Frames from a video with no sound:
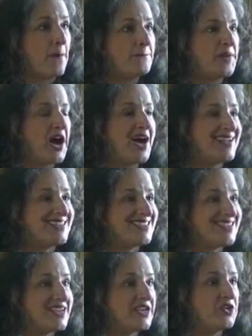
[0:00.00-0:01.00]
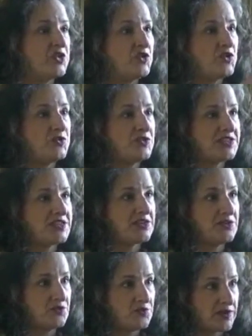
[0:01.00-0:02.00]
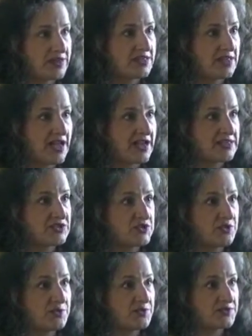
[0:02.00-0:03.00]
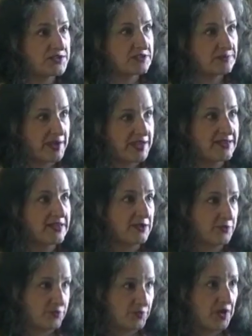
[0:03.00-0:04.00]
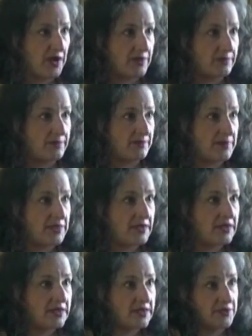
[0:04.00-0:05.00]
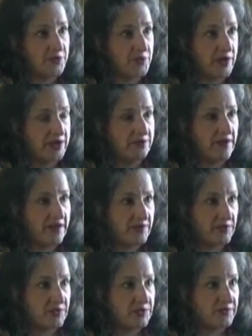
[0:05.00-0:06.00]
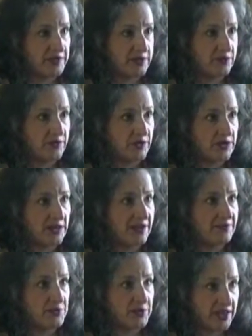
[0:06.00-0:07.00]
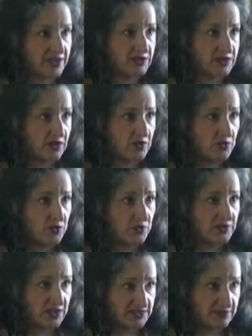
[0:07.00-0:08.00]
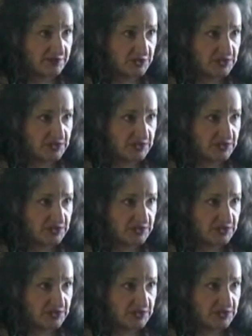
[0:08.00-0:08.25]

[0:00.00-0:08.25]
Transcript: But you didn't realize you were responding from the frightened 5-year-old fighting for her life who doesn't feel